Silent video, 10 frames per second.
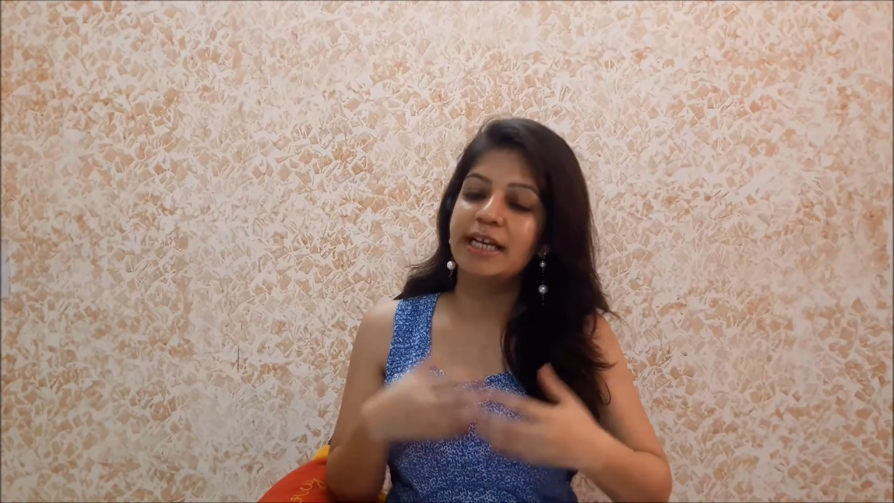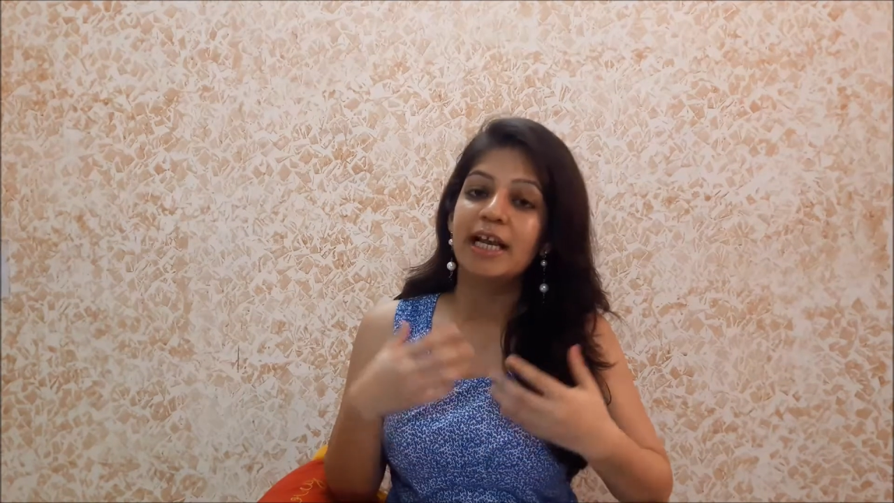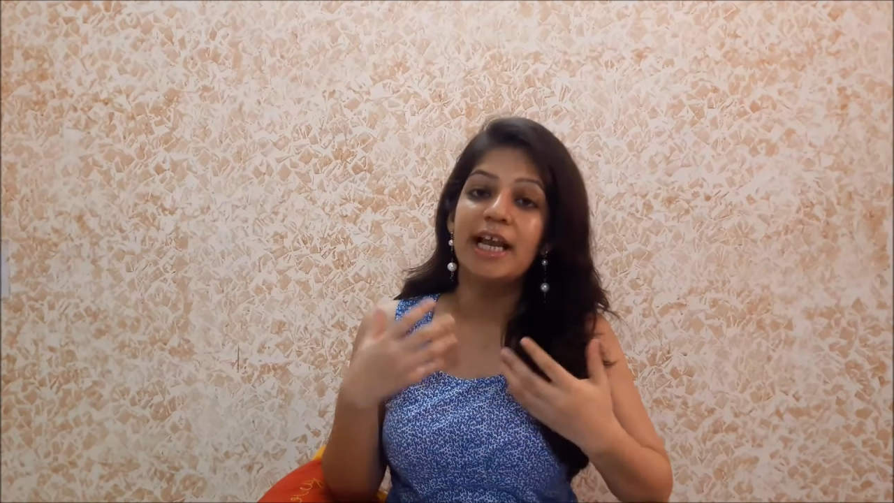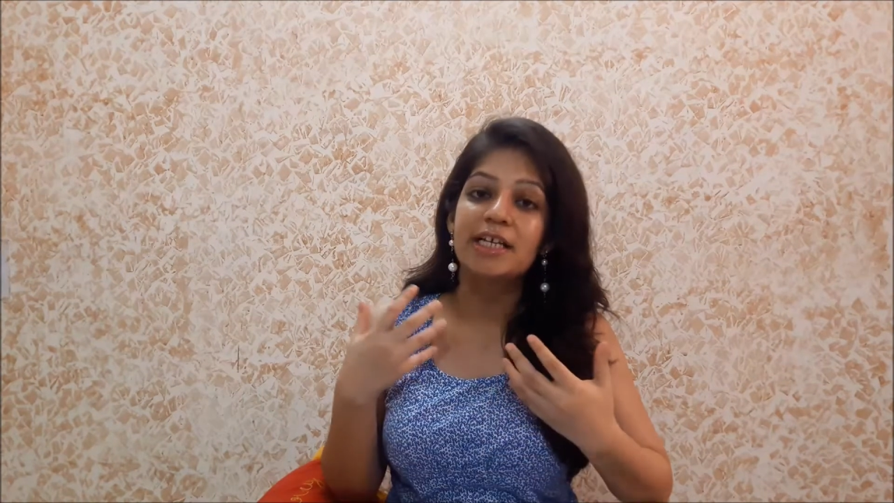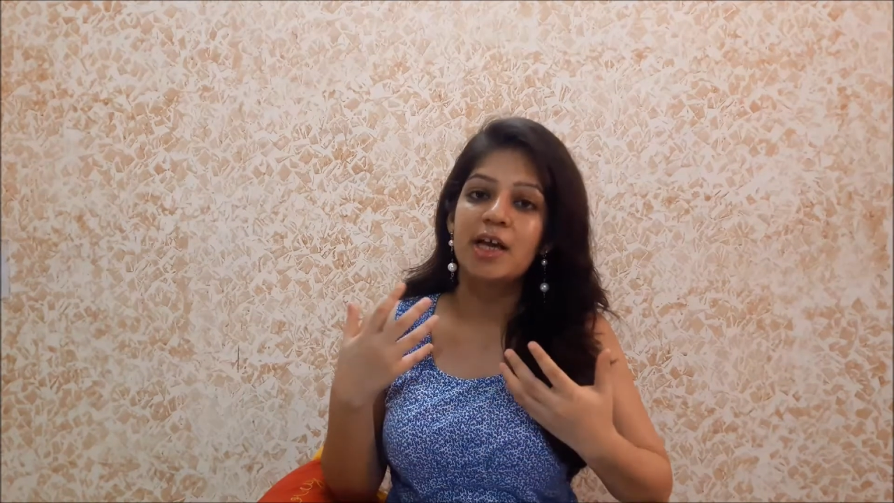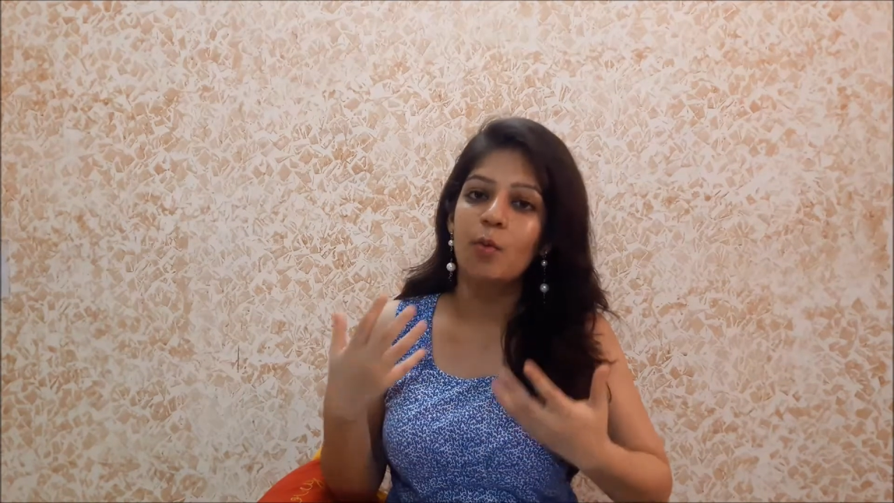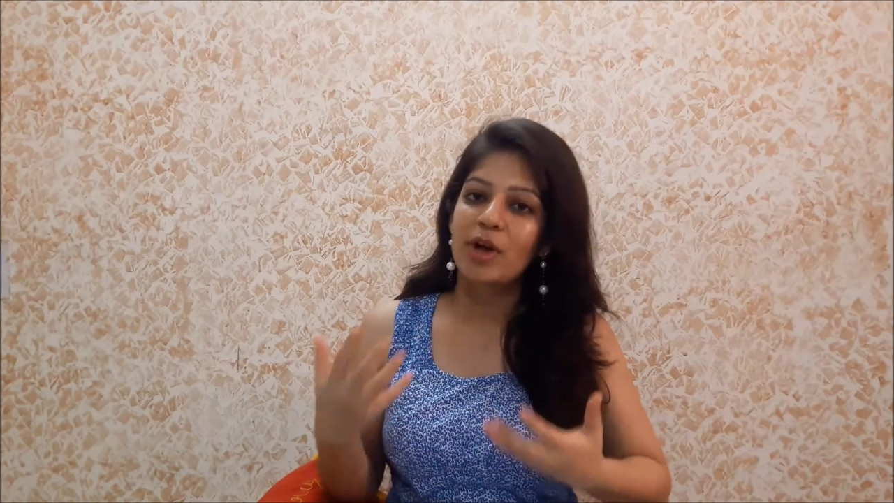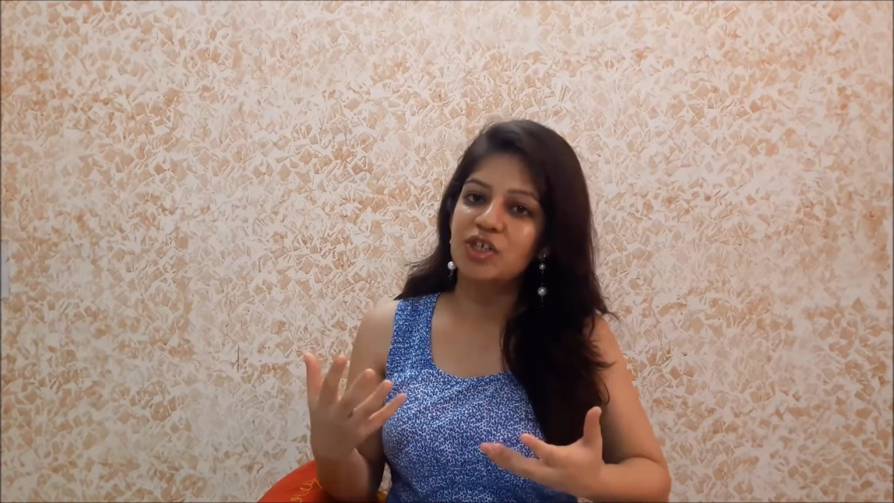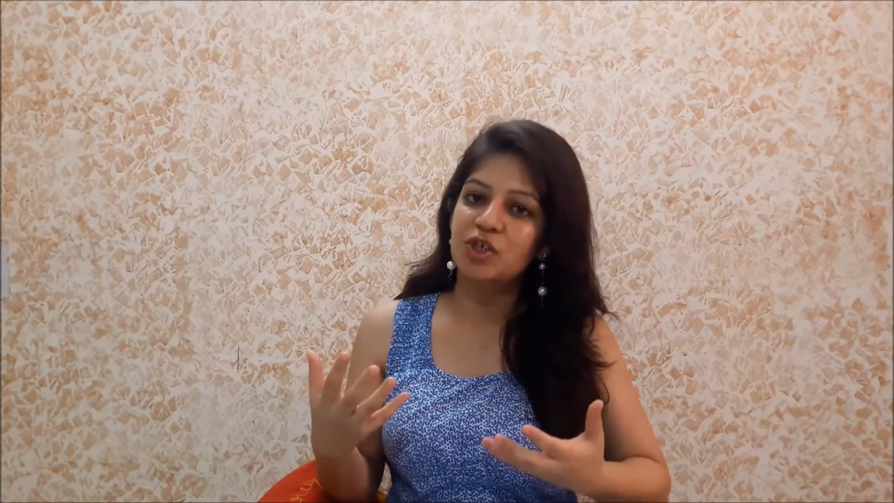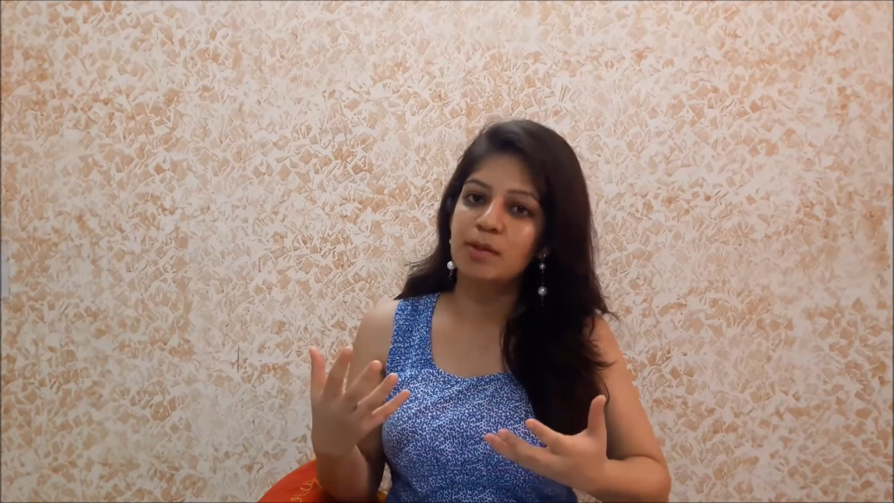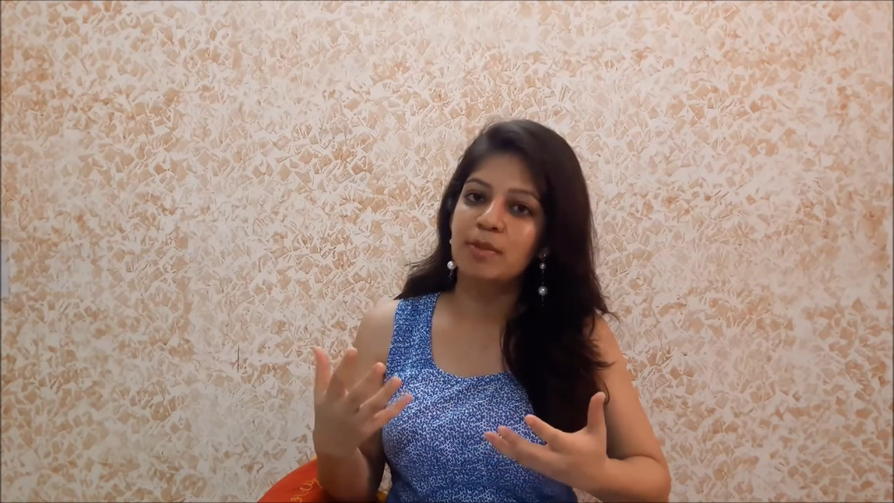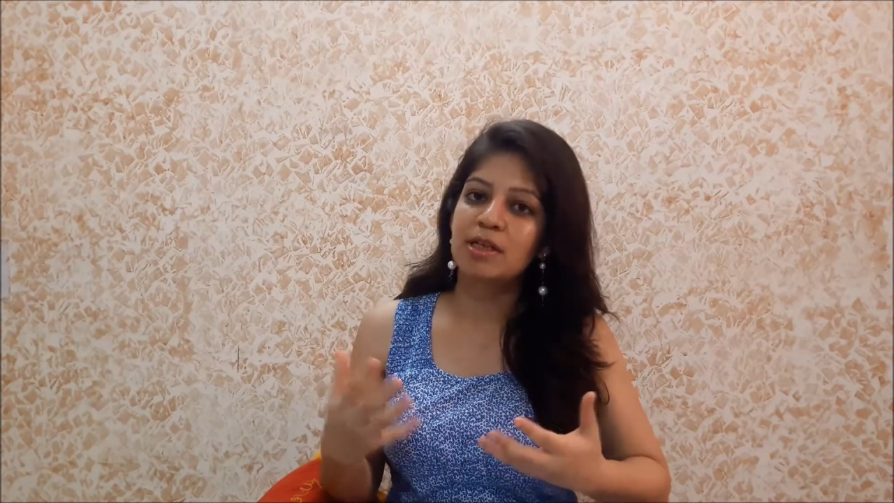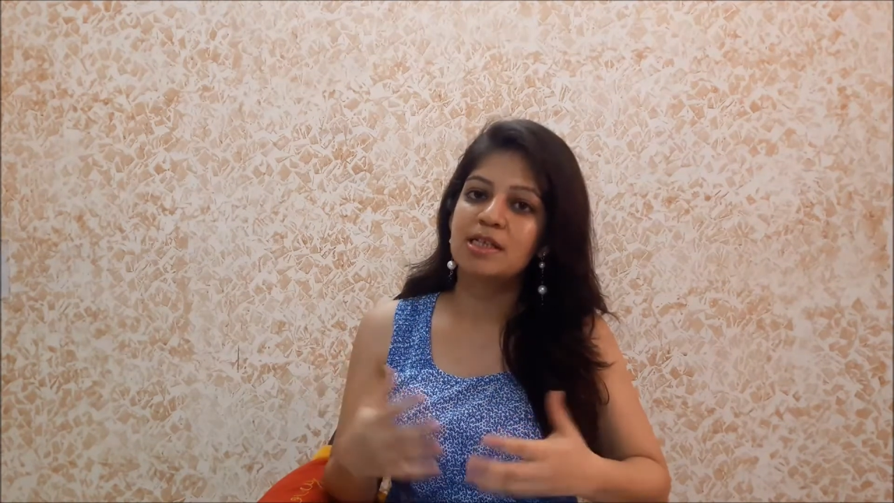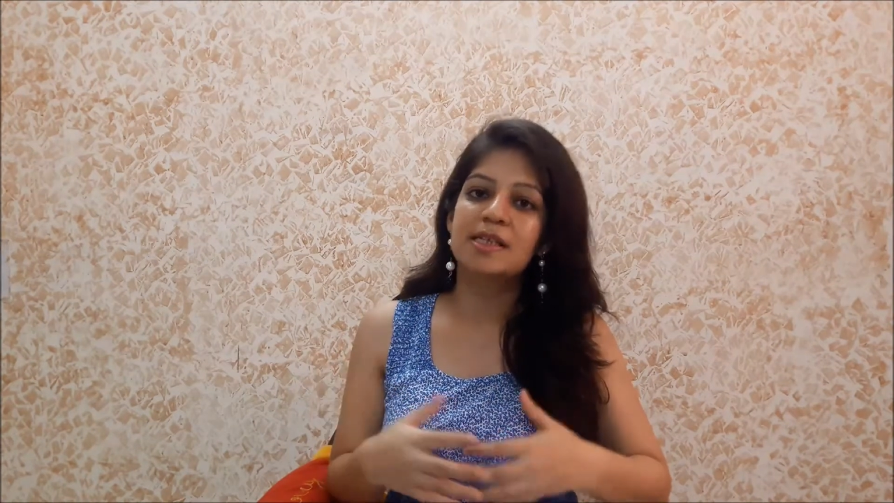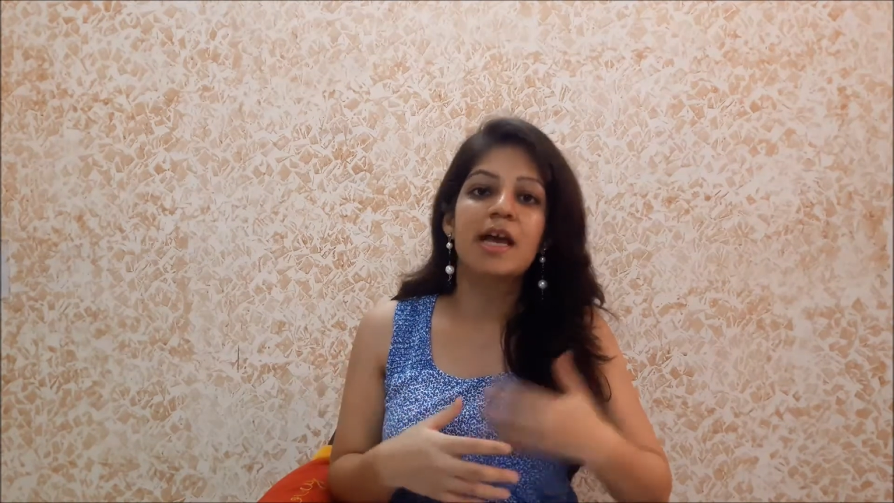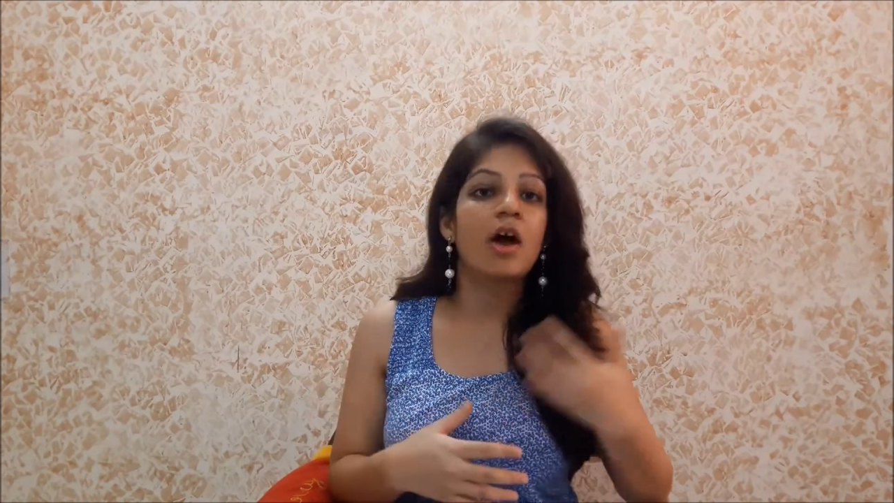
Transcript: in collecting vegetables